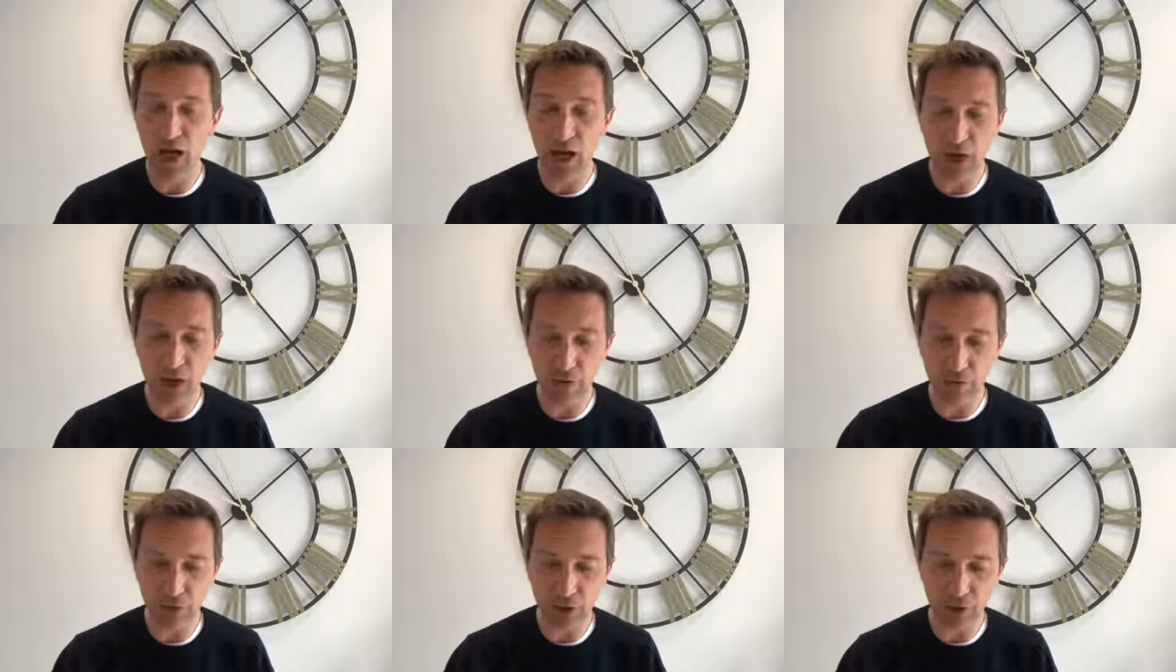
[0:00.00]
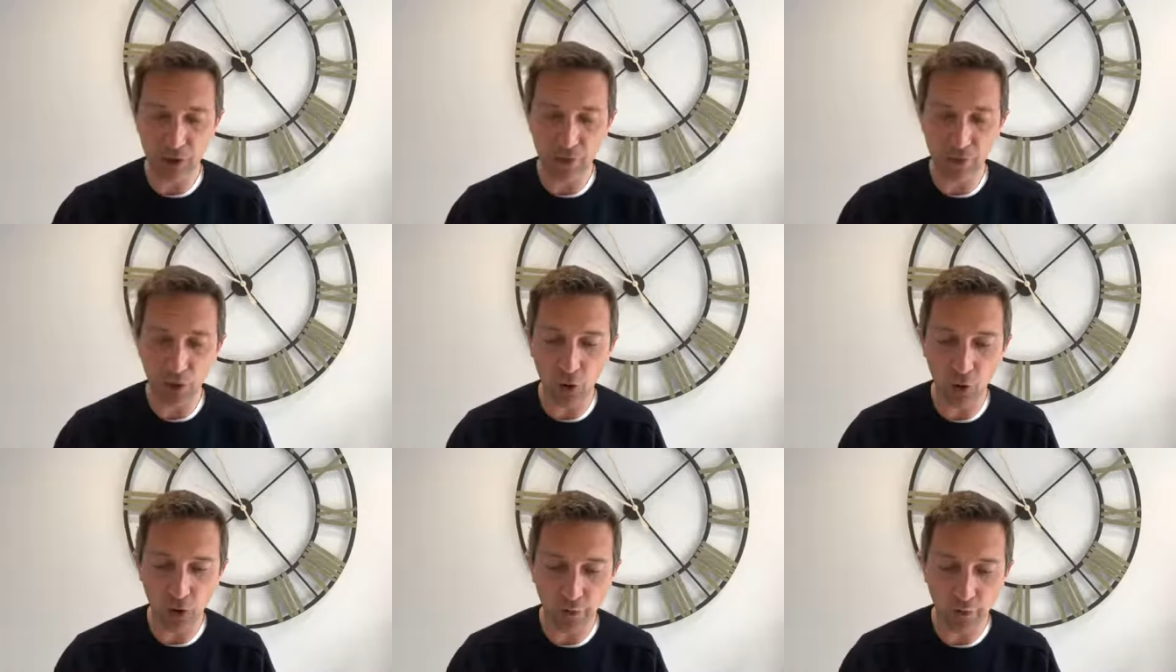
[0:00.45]

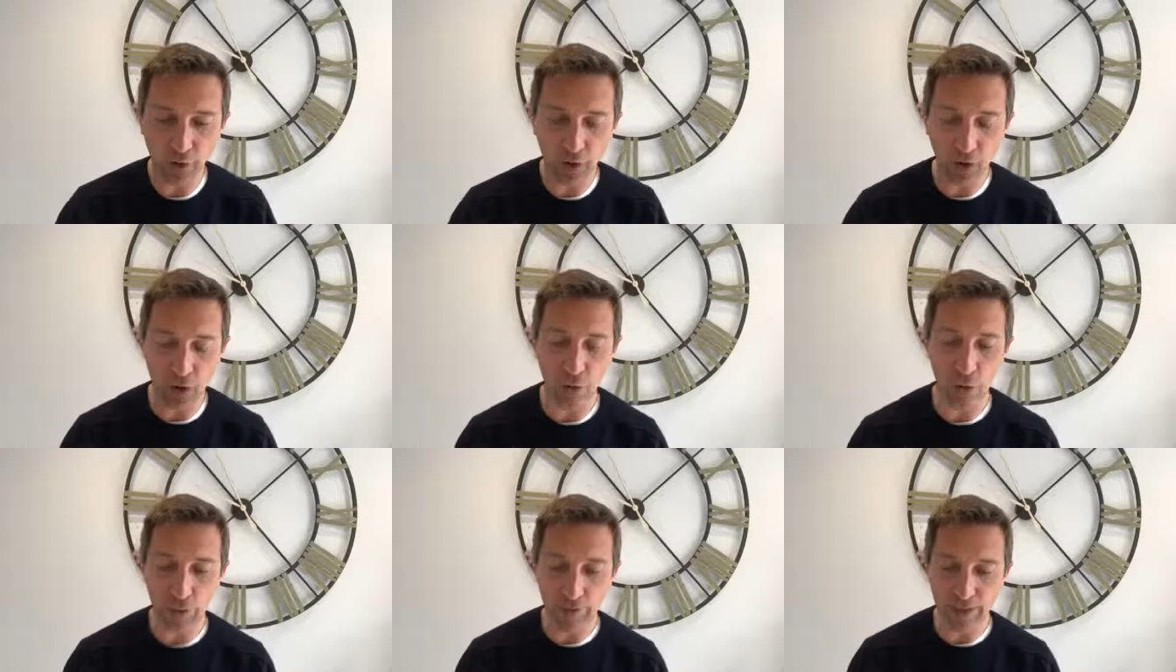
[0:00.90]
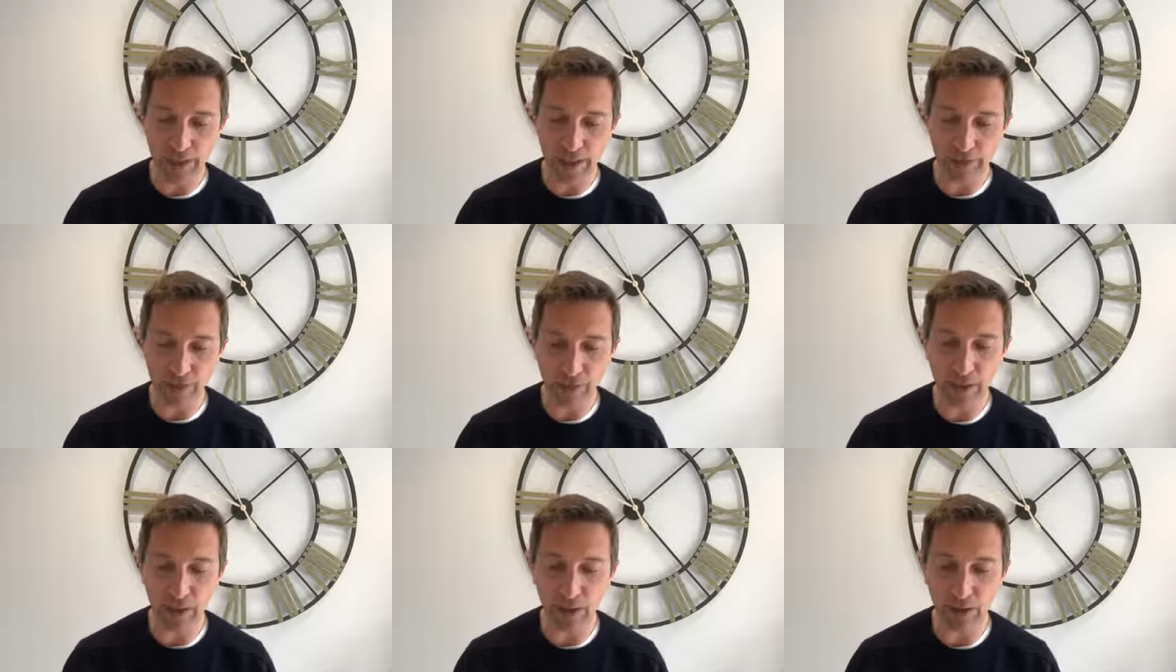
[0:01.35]
on what's
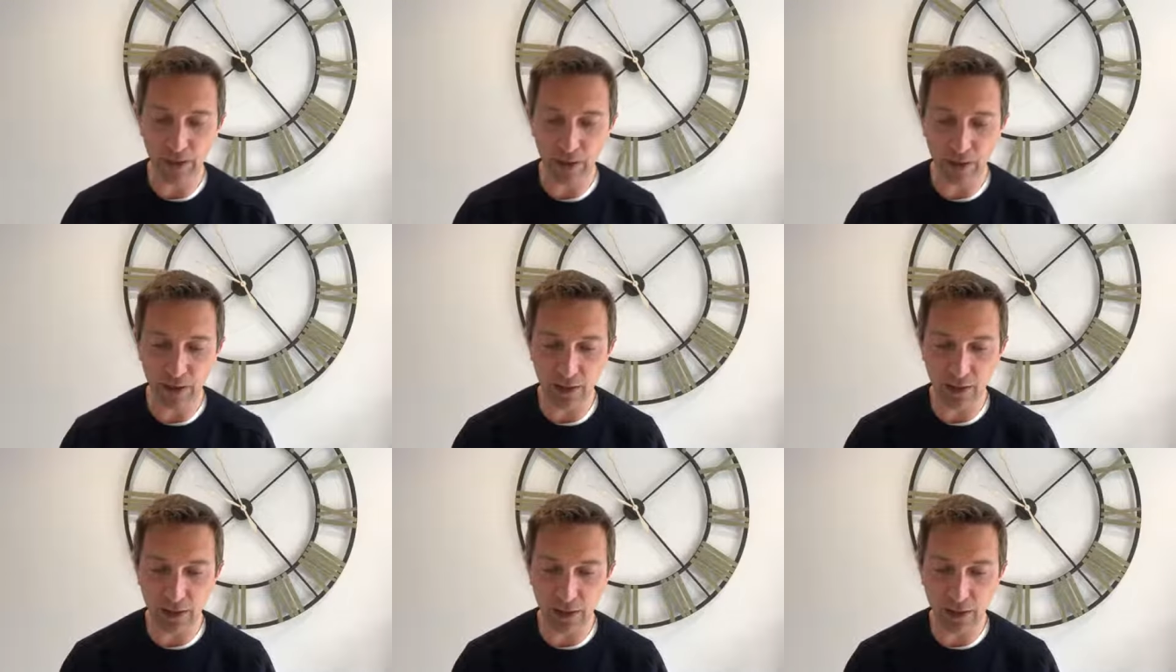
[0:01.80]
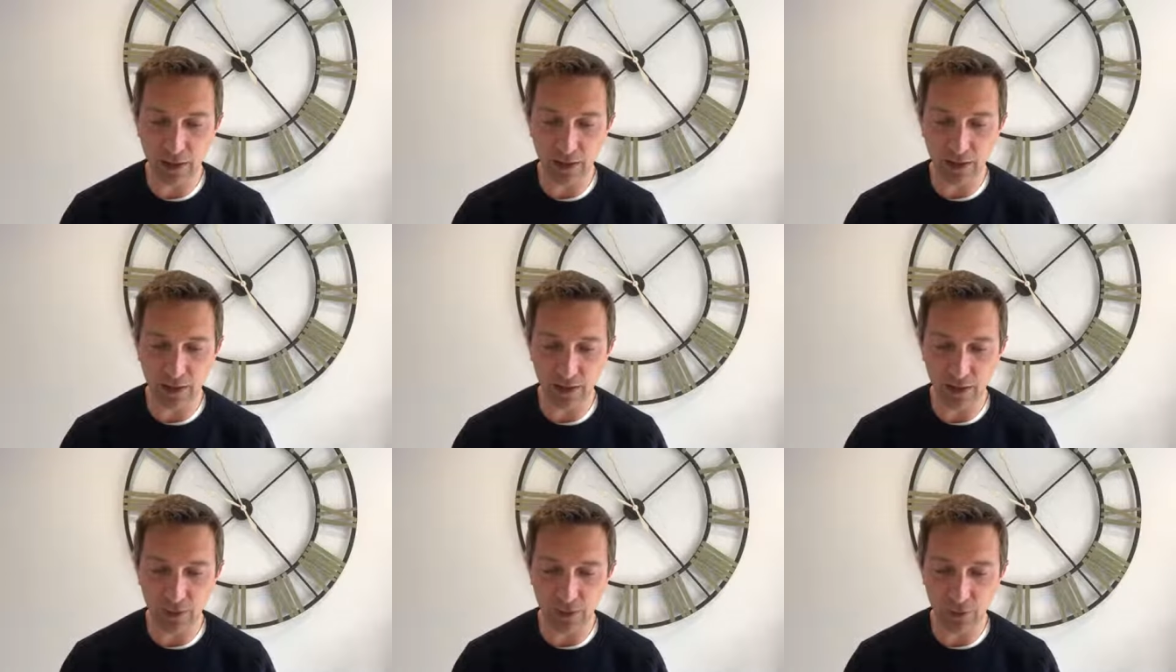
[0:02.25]
happening
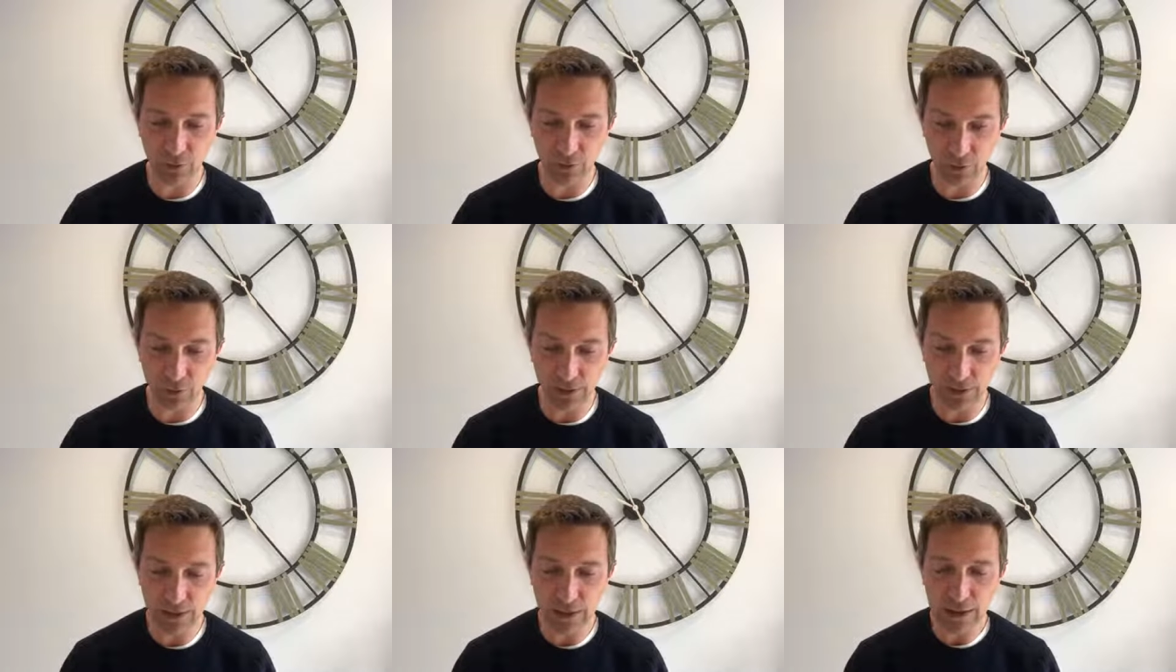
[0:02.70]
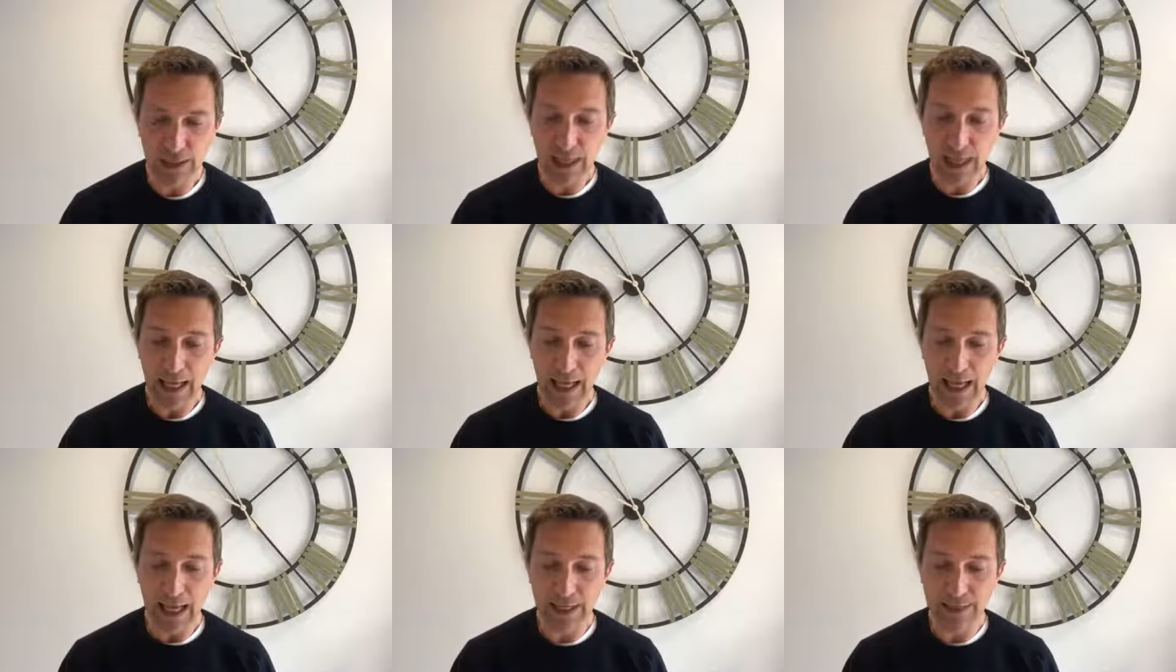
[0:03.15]
in the world.
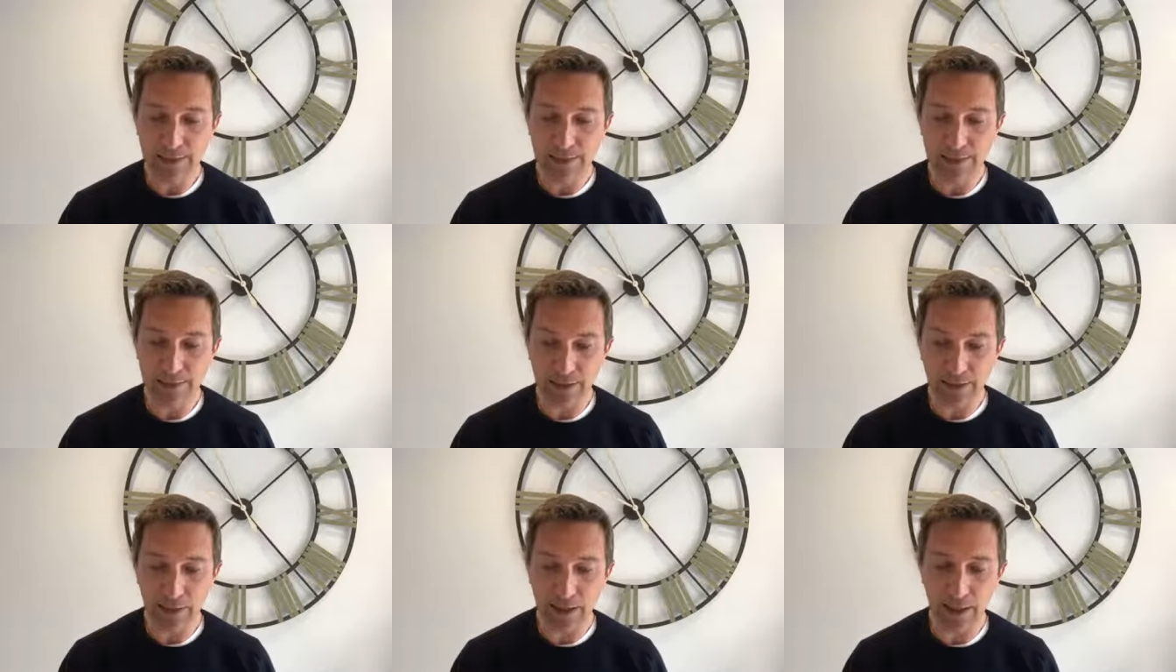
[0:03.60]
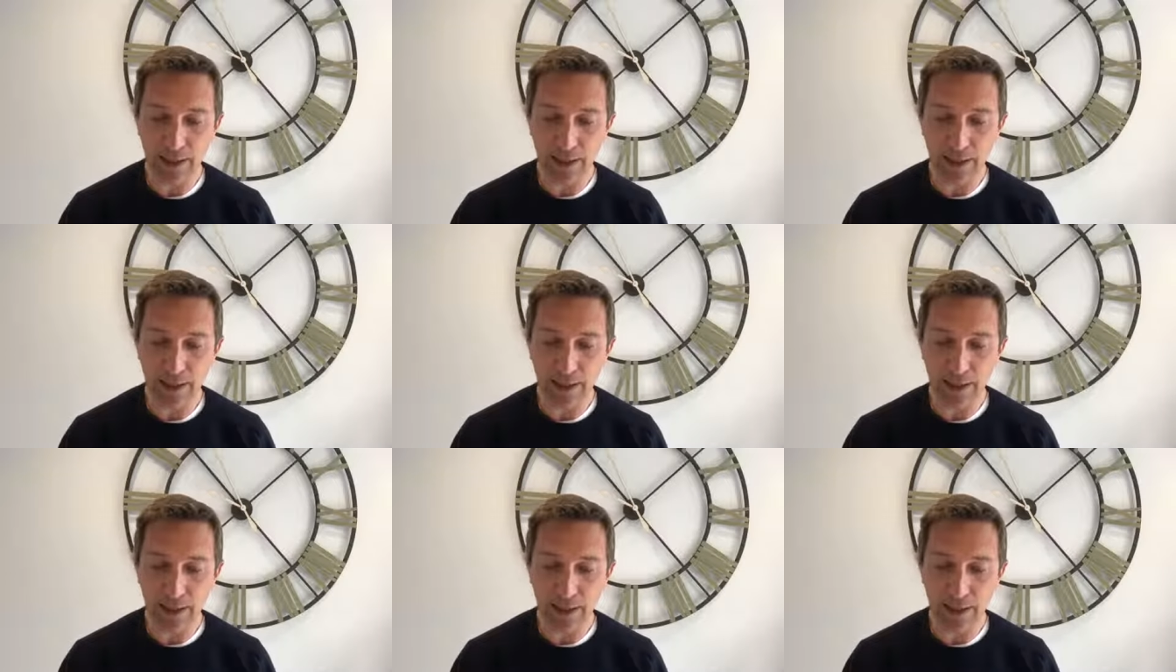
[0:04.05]
And